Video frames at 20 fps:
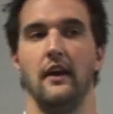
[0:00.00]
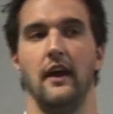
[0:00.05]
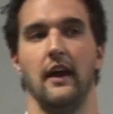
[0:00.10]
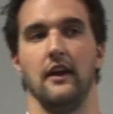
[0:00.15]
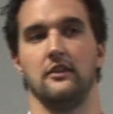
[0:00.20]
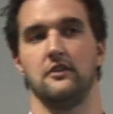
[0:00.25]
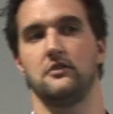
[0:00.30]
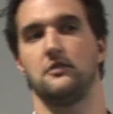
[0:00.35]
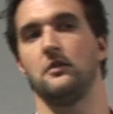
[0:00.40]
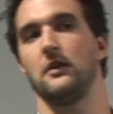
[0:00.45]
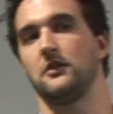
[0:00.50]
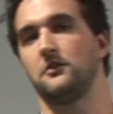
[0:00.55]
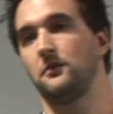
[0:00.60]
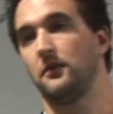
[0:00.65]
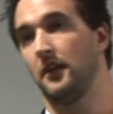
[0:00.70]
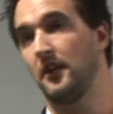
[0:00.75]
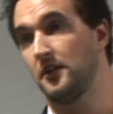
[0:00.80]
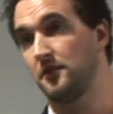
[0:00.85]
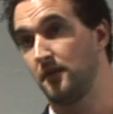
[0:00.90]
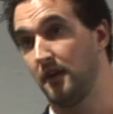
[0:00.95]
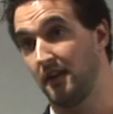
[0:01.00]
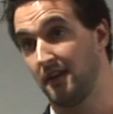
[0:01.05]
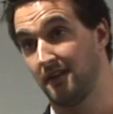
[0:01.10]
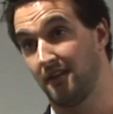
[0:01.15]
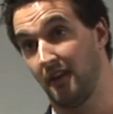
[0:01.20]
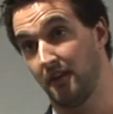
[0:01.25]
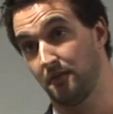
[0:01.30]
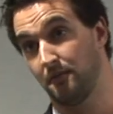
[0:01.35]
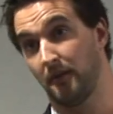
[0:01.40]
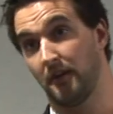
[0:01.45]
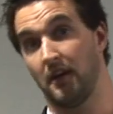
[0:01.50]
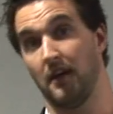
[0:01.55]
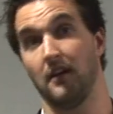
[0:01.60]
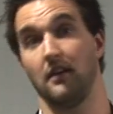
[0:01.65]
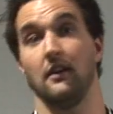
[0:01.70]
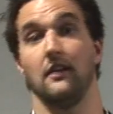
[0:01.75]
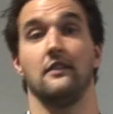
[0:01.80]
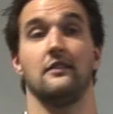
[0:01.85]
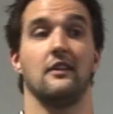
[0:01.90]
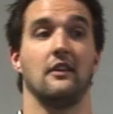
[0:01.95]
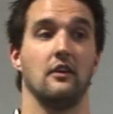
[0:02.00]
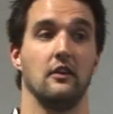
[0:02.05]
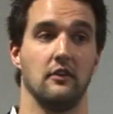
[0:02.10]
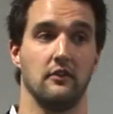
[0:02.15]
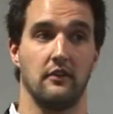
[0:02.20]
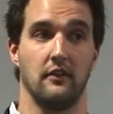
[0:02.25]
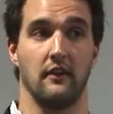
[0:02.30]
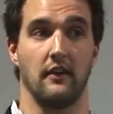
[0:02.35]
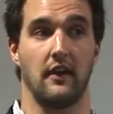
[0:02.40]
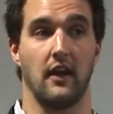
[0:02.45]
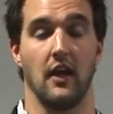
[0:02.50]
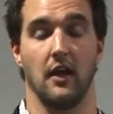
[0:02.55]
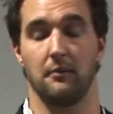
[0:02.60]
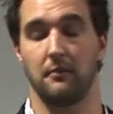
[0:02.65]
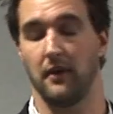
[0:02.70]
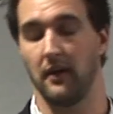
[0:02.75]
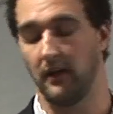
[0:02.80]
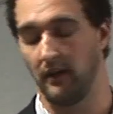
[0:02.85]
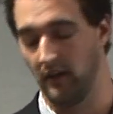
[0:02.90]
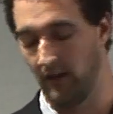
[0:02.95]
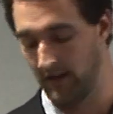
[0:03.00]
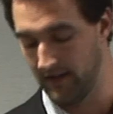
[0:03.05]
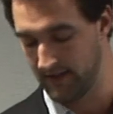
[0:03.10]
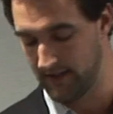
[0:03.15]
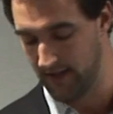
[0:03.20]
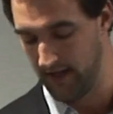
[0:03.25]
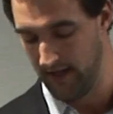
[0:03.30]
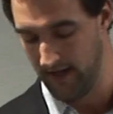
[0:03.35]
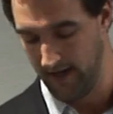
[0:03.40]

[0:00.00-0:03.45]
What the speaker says: H2S release rate assessment guidelines and also the CAPP guidelines.